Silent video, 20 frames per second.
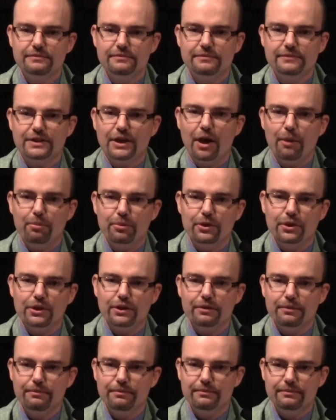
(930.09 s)
A couple of
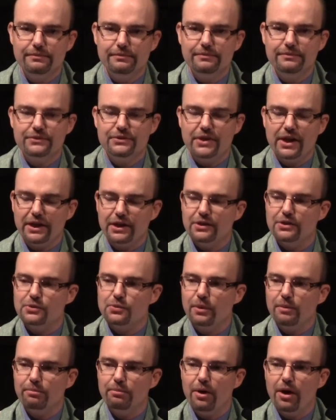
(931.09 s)
seconds
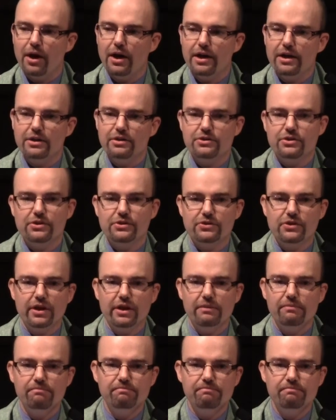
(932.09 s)
went by, and she said,